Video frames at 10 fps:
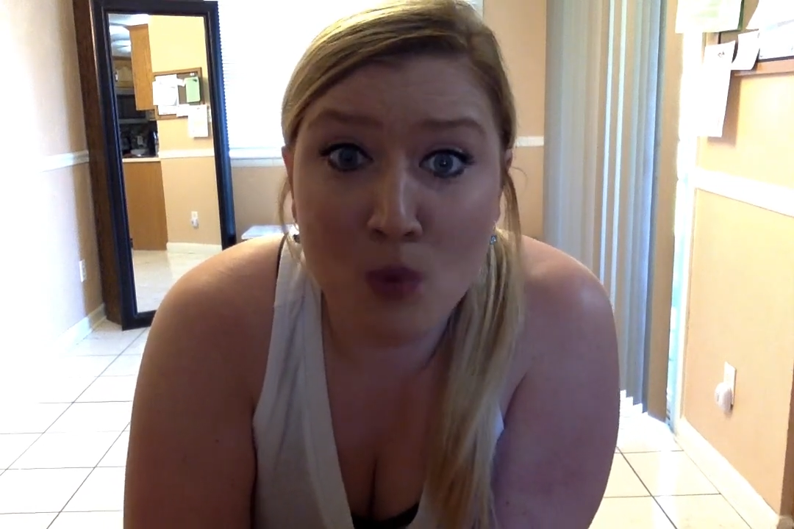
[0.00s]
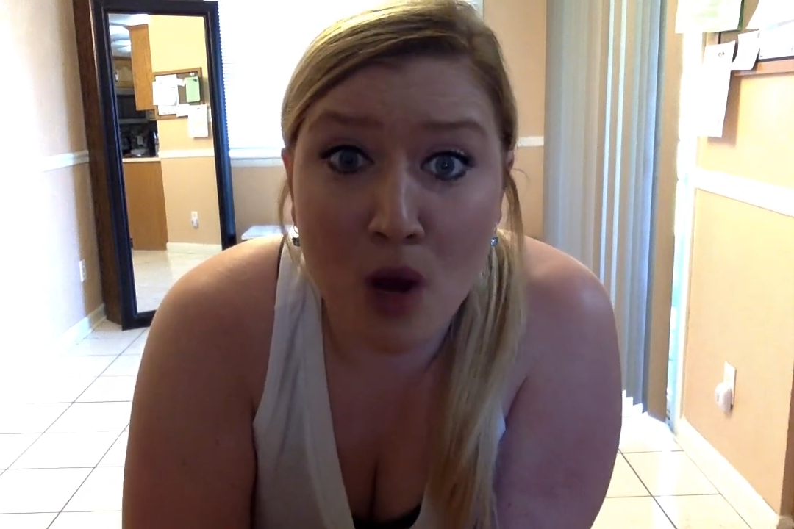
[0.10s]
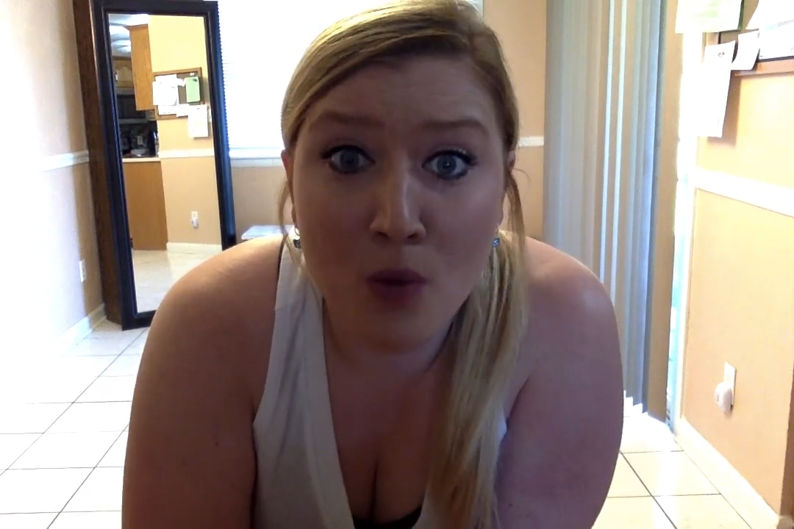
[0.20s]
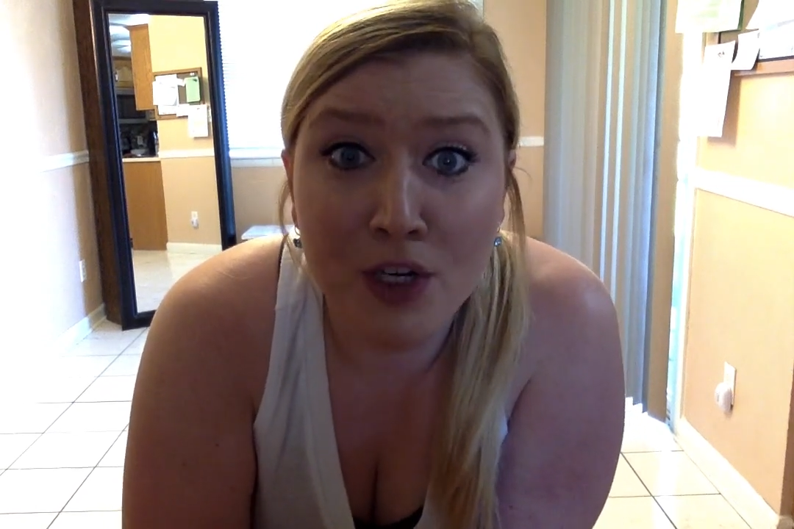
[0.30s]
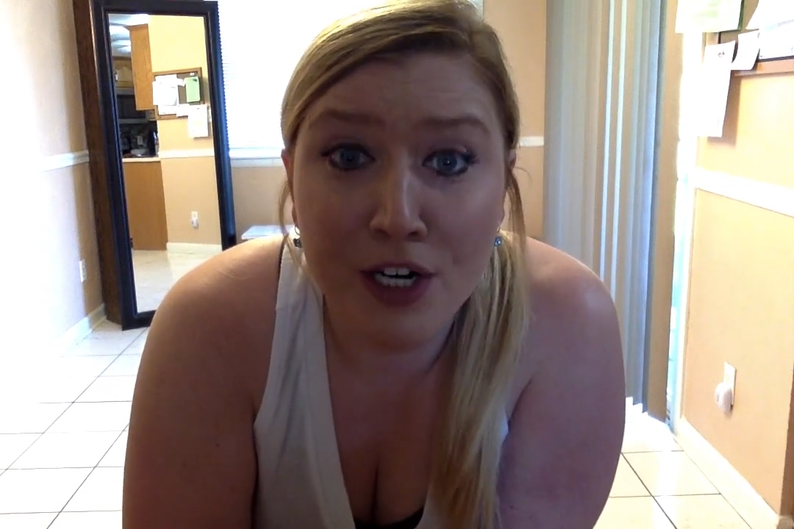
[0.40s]

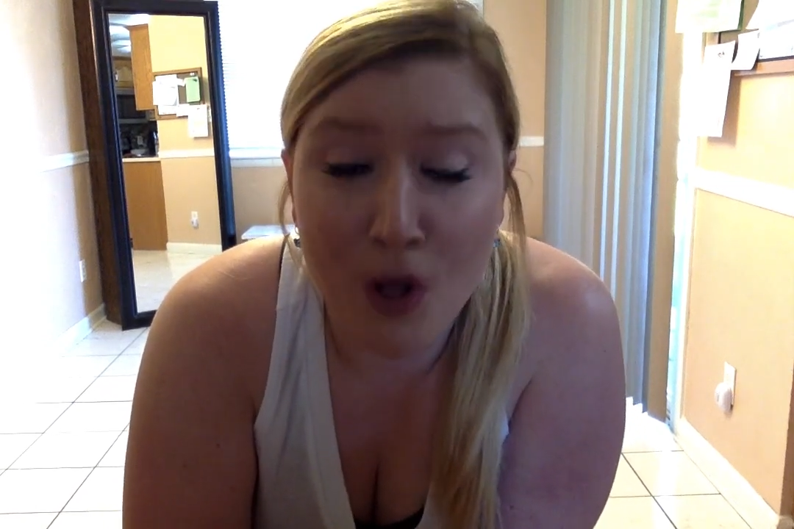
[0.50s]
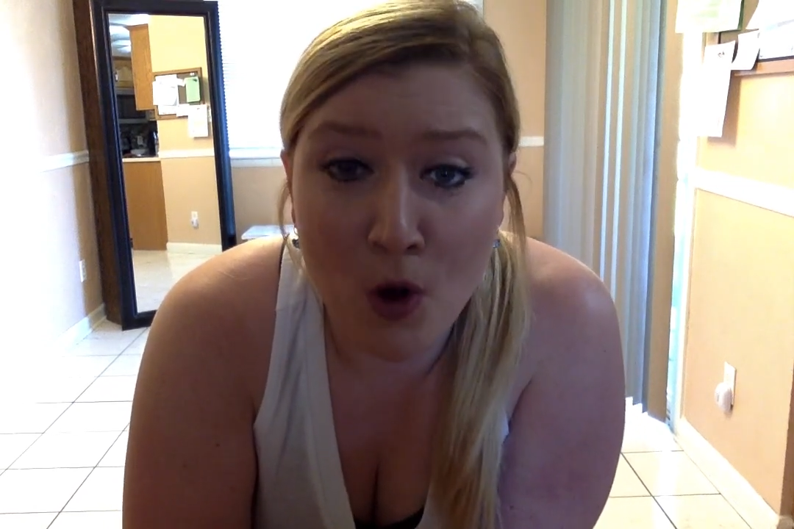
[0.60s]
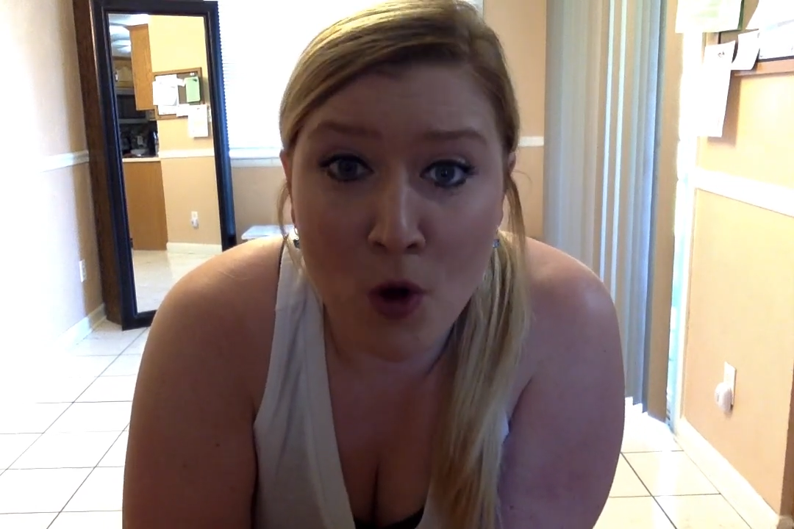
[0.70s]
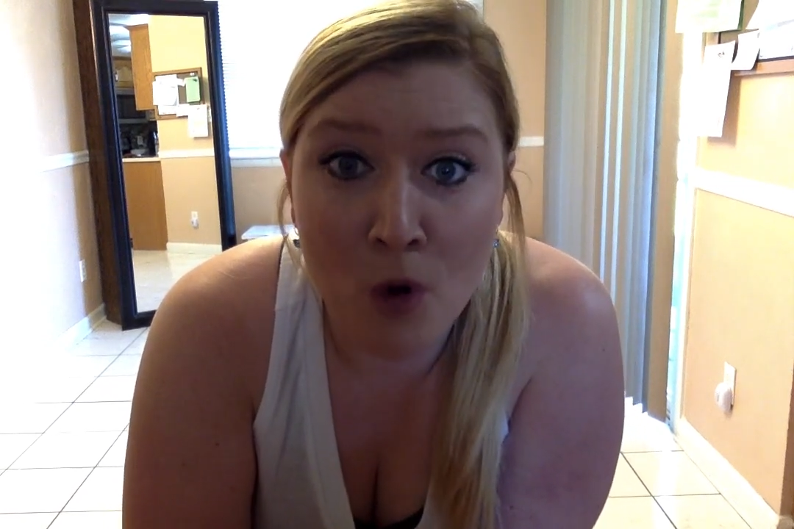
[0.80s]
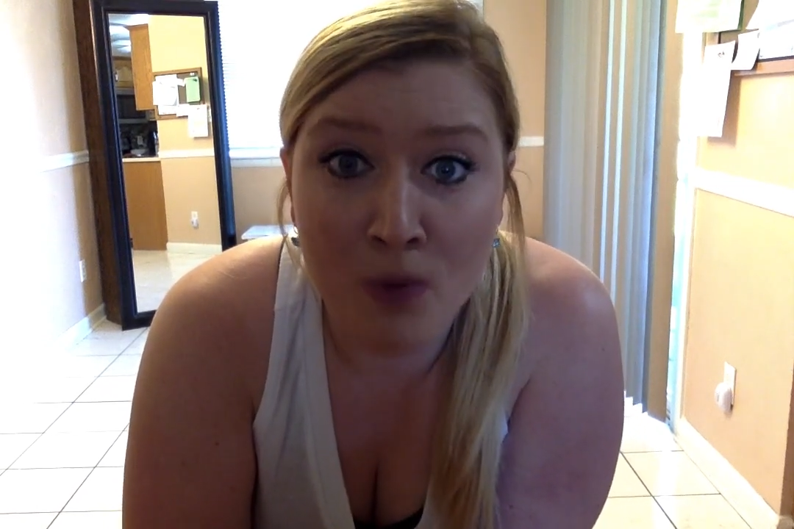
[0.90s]
while we're at
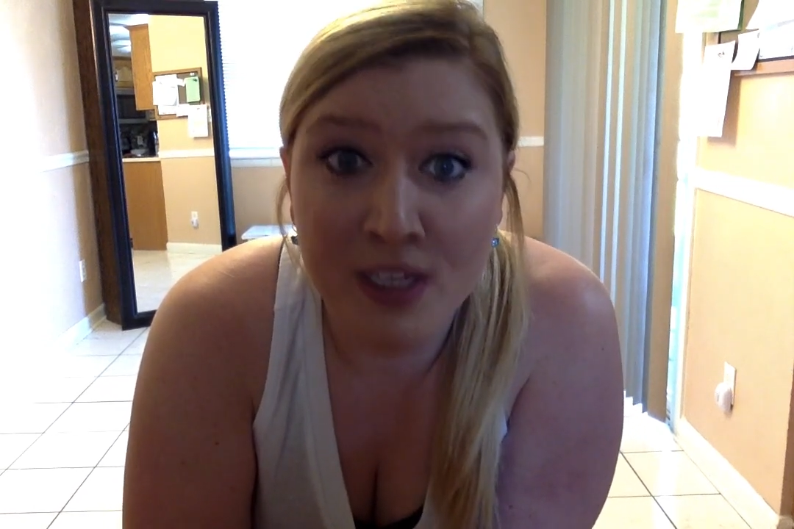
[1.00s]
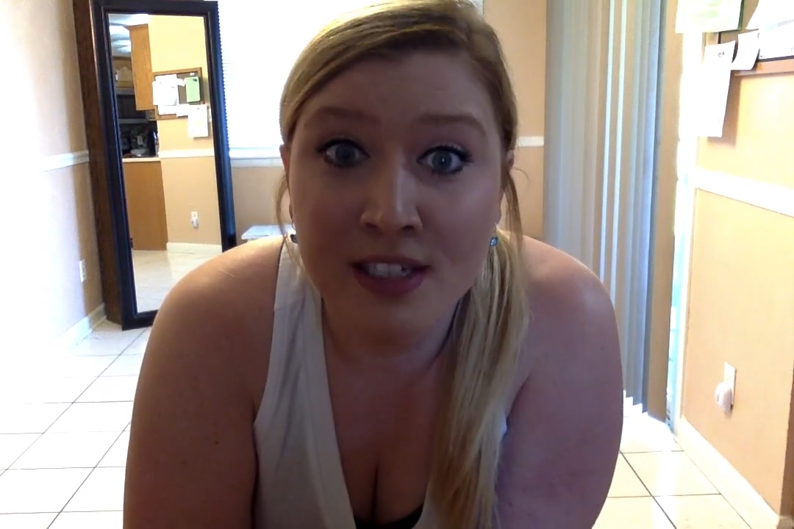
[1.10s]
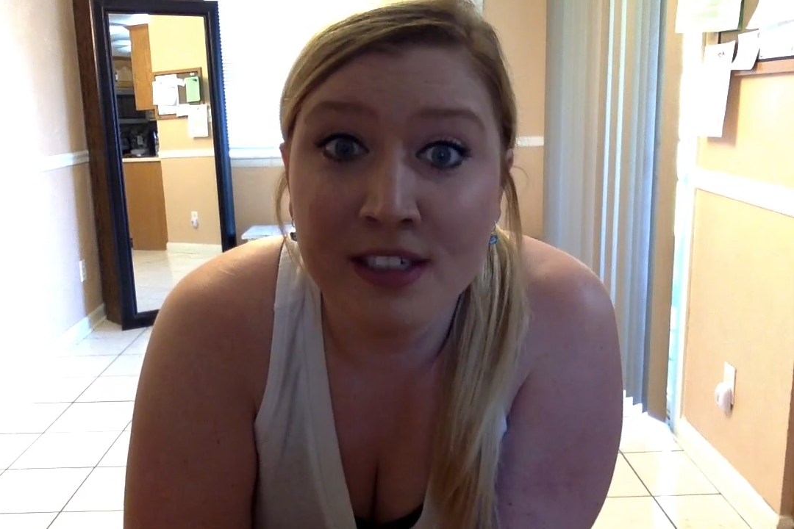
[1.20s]
home